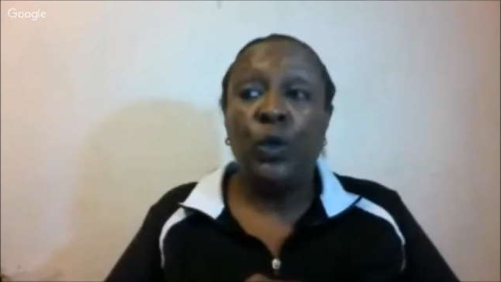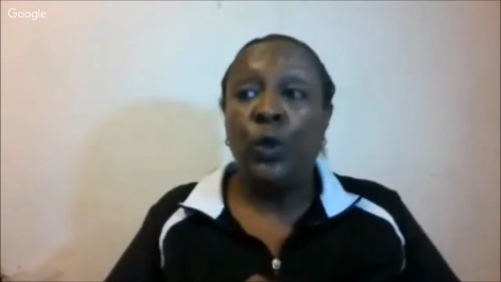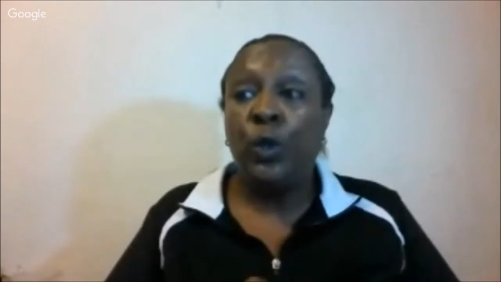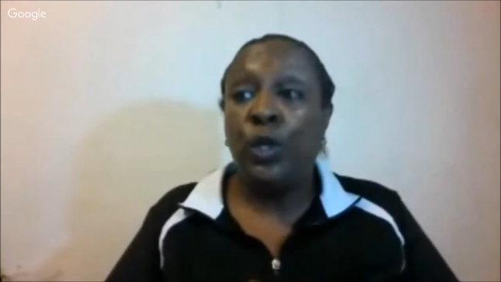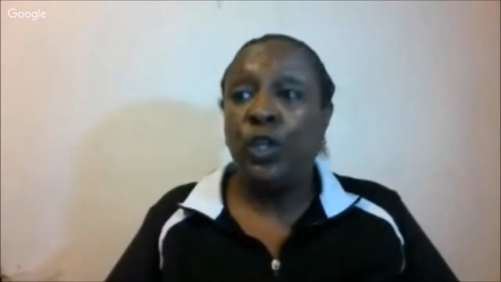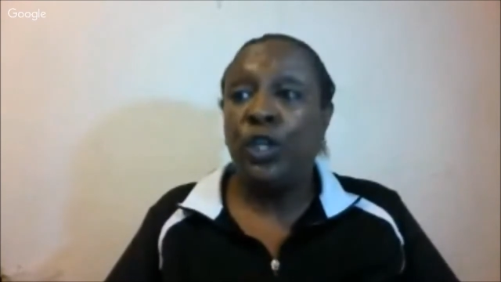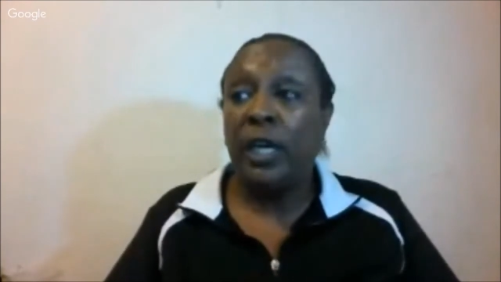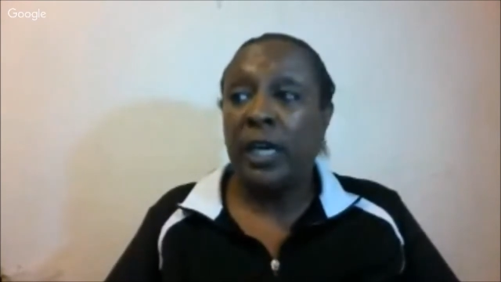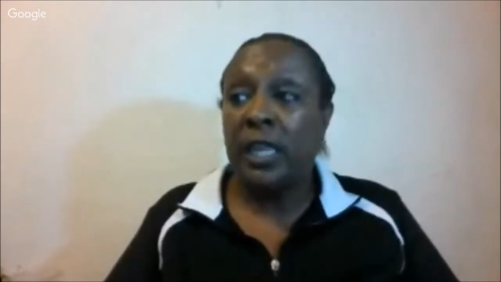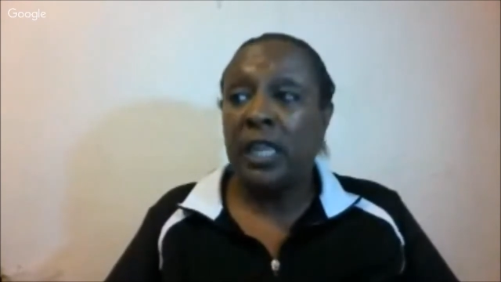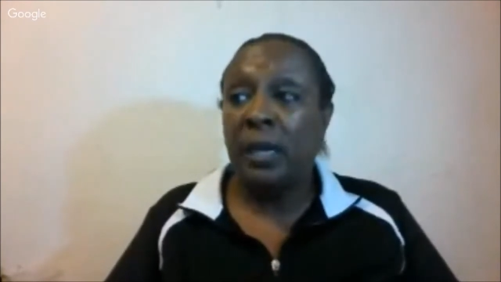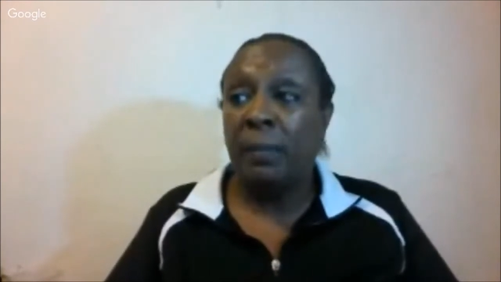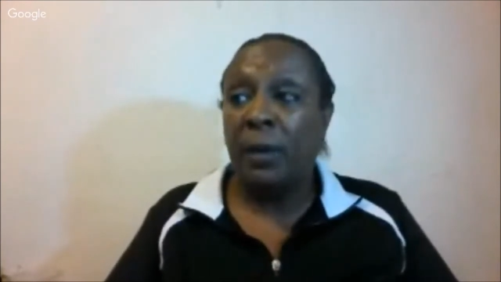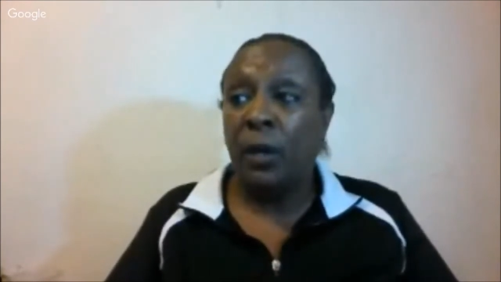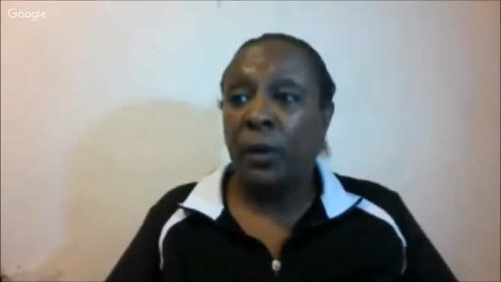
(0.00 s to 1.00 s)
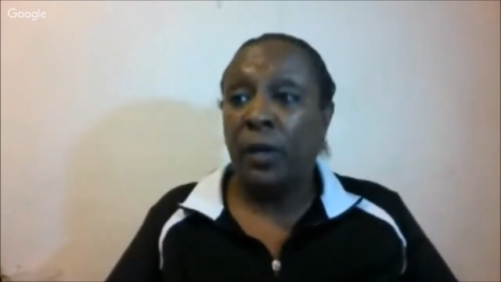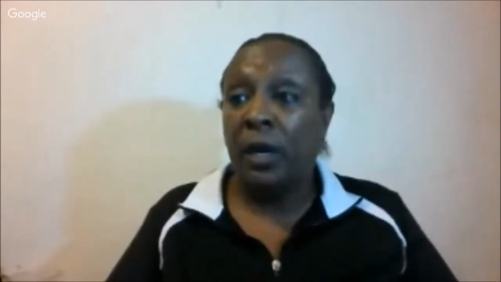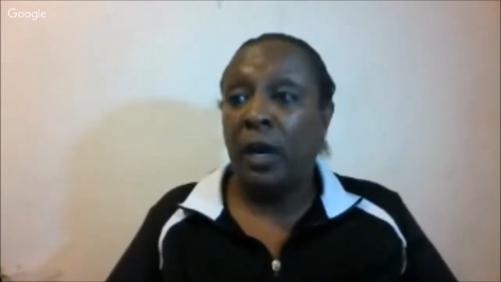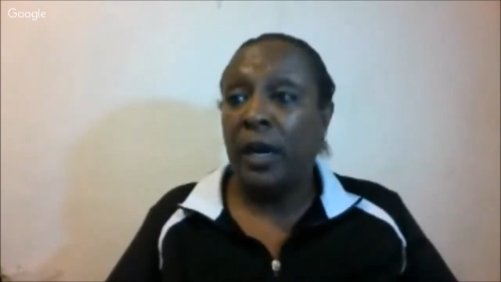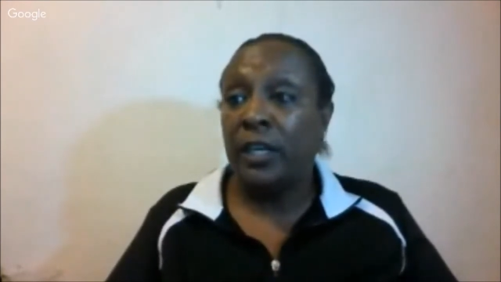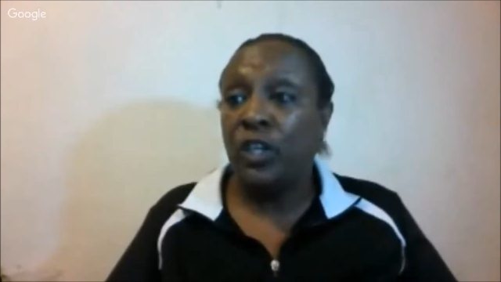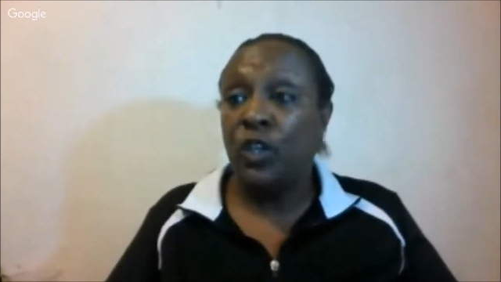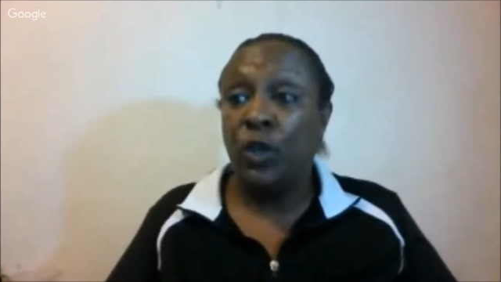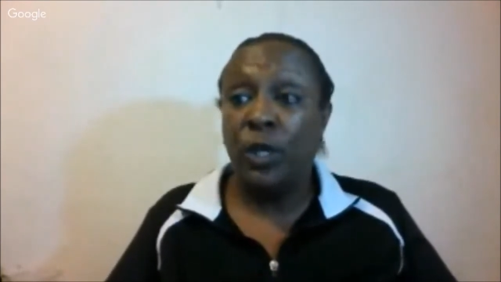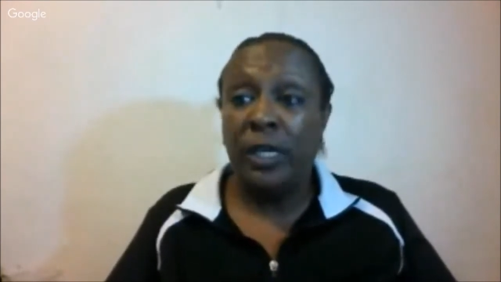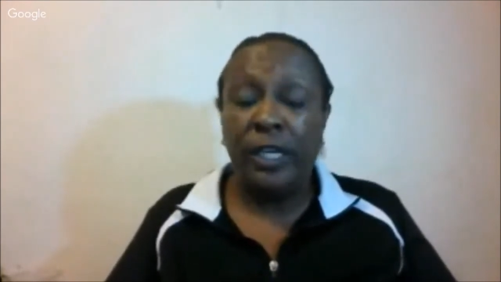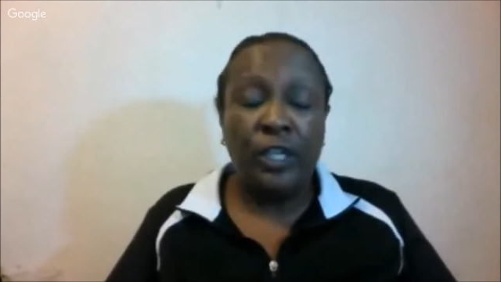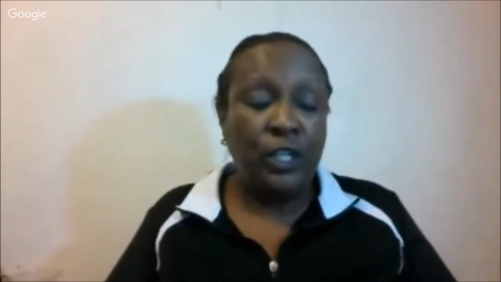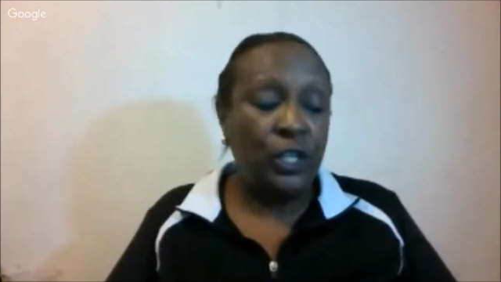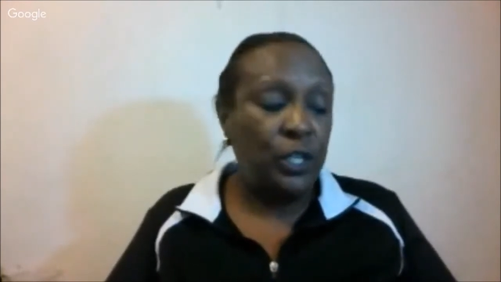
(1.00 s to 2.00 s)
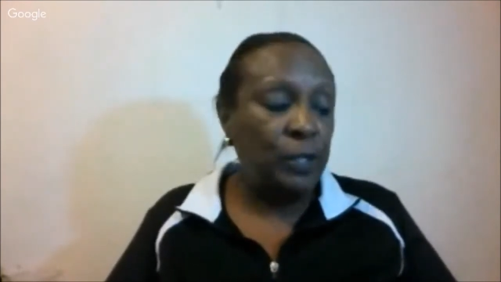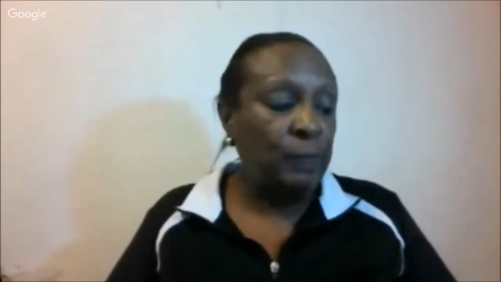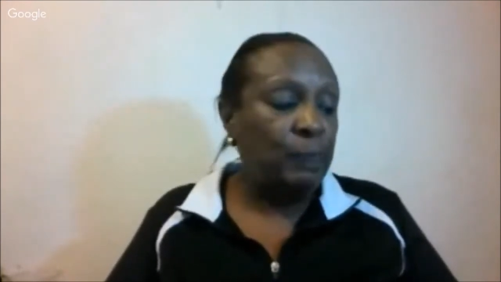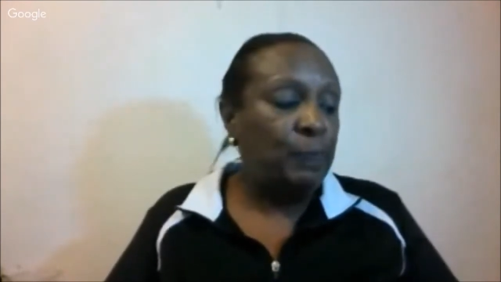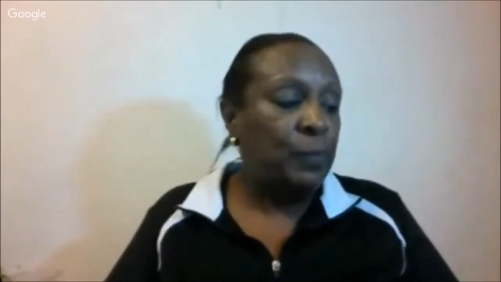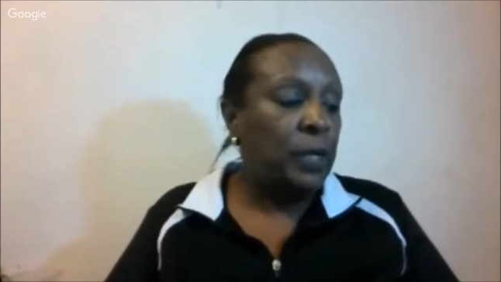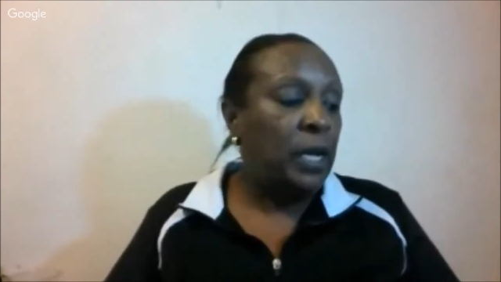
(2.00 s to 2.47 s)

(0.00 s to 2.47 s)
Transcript: so you can check them out at your leisure.